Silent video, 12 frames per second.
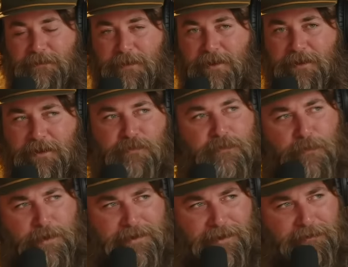podcast. We've
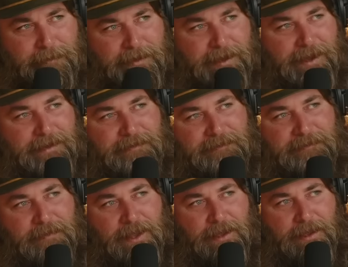already talked about that.
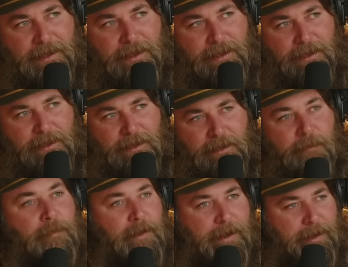
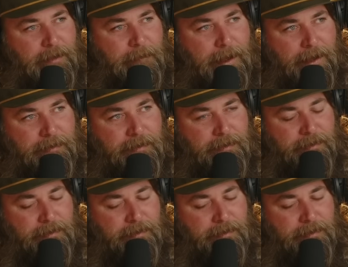Complaining about